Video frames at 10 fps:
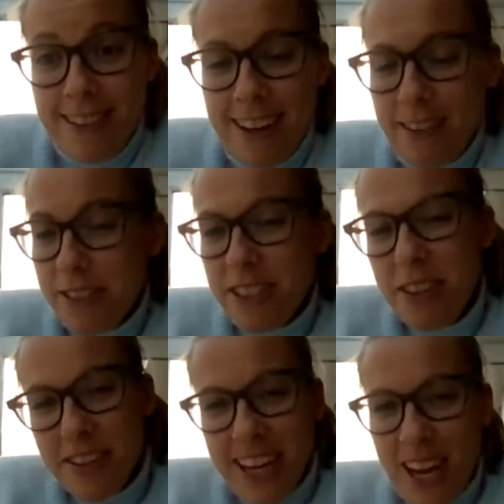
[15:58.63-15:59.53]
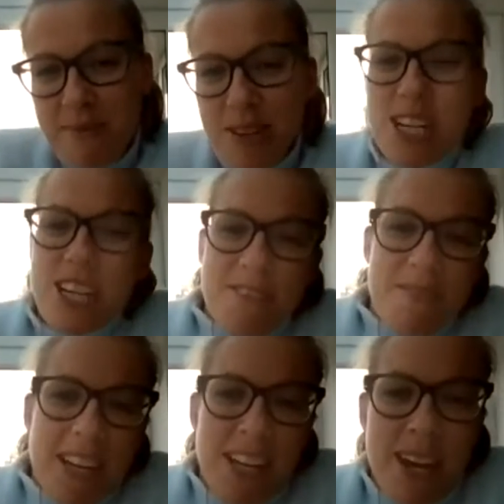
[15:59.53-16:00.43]
another game changer
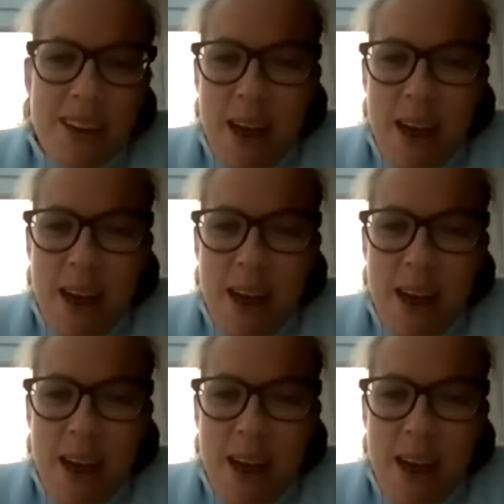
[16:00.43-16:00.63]
really,